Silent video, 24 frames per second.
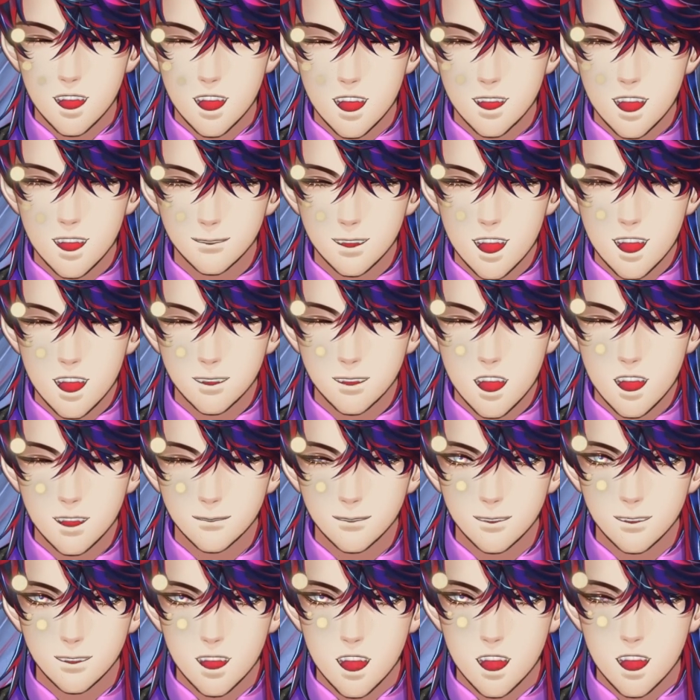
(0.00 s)
of closure,
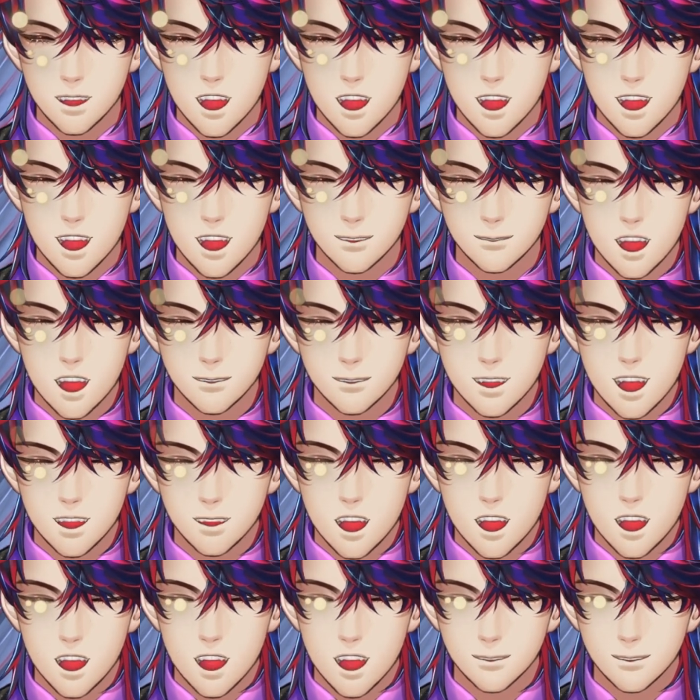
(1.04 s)
but the students left and
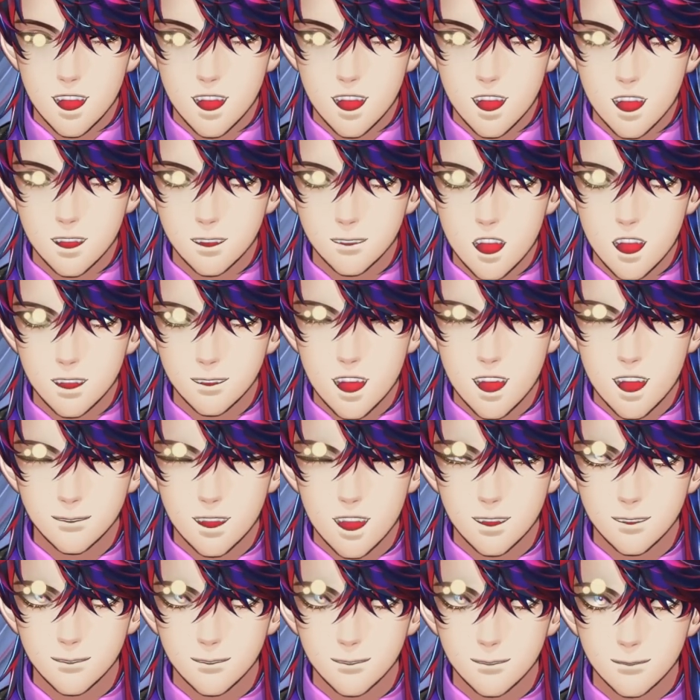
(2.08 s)
why the town is so
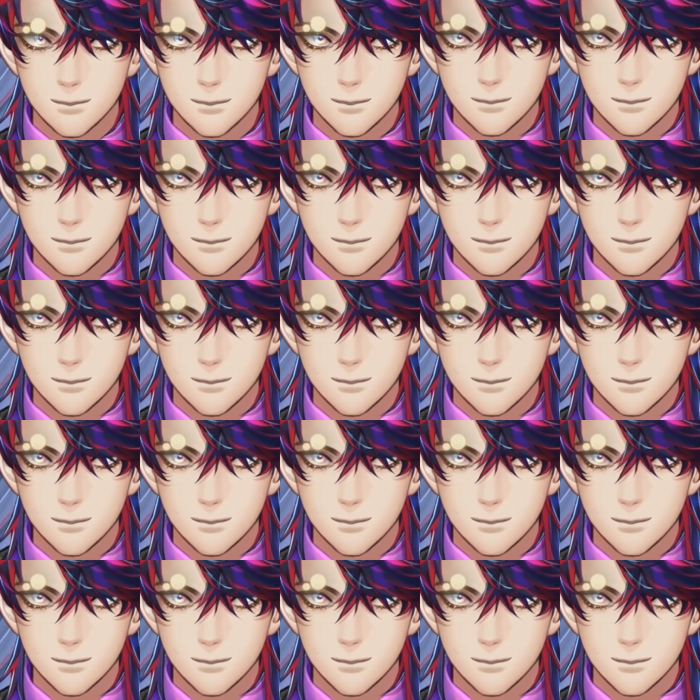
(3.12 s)
desolate.